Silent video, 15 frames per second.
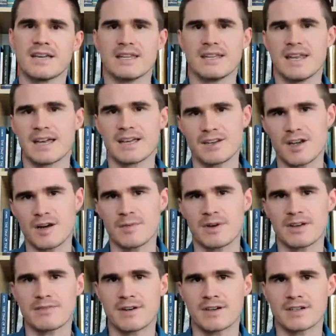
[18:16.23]
an
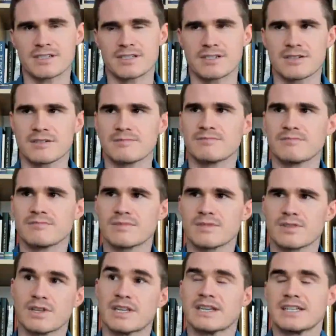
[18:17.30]
economic function, or
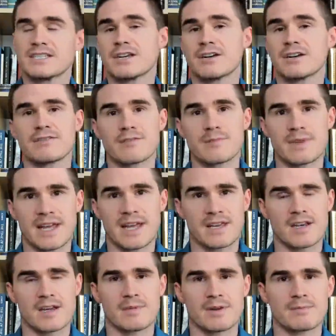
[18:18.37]
looking at charity from an
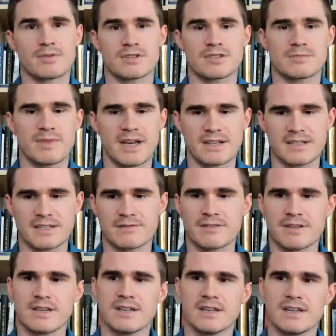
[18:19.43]
economic perspective.
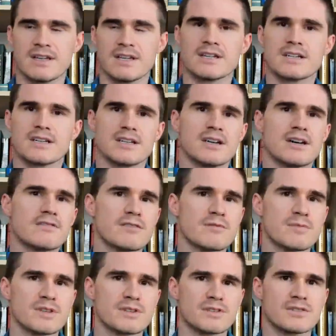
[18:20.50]

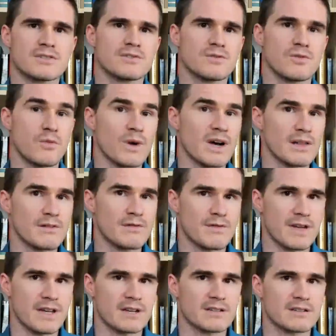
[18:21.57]
Government
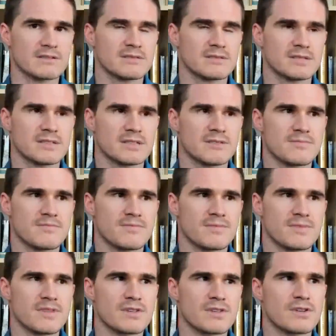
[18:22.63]
welfare,
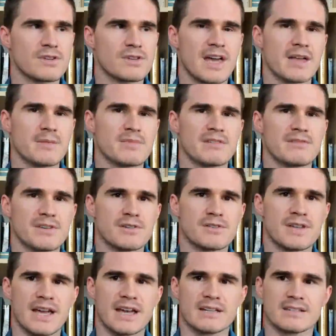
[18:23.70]
could that be viewed
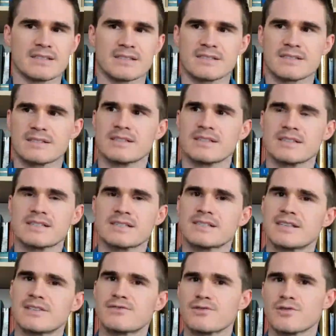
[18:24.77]
as
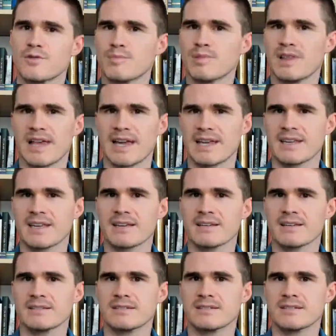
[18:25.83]
central
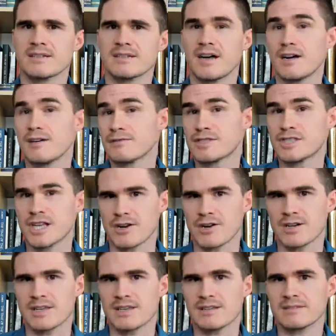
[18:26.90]
planning of
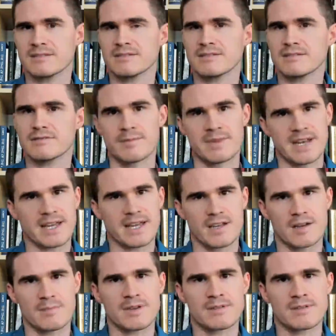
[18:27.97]
charity from an
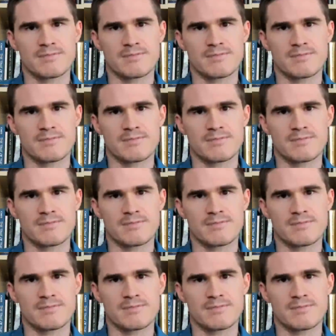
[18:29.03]
economic